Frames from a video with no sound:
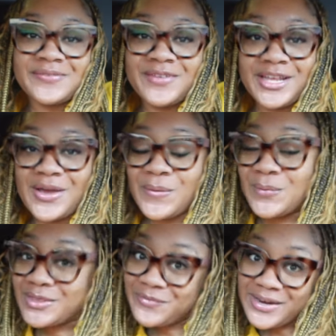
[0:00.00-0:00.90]
video
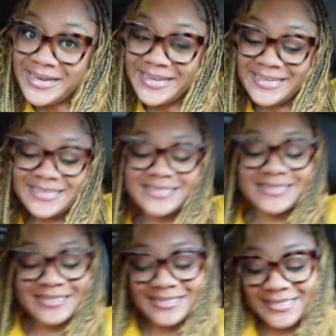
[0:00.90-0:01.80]
with a friend.